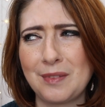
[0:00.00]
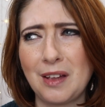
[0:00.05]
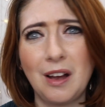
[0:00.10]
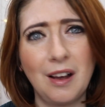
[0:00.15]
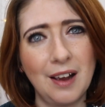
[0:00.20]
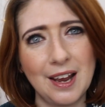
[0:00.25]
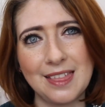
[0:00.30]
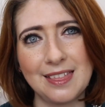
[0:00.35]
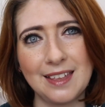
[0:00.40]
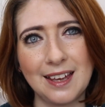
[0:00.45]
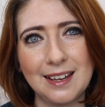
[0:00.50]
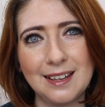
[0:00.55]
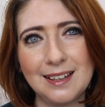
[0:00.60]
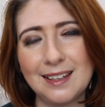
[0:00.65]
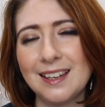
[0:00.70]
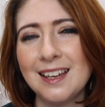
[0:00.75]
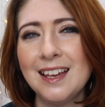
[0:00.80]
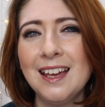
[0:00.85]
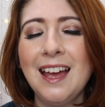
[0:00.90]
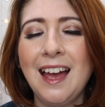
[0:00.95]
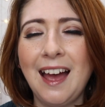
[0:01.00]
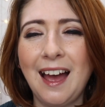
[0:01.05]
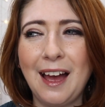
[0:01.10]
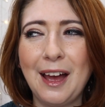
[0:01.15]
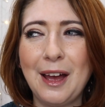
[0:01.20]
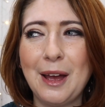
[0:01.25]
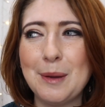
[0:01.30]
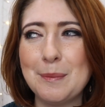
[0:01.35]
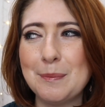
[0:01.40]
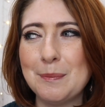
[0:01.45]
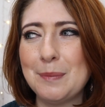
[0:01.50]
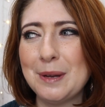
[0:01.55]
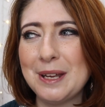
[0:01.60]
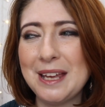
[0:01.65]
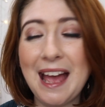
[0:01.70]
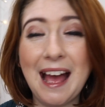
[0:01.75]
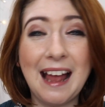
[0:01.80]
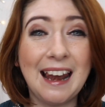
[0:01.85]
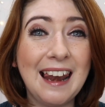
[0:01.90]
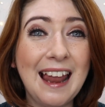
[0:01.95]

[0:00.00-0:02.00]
I think. Um, but yeah,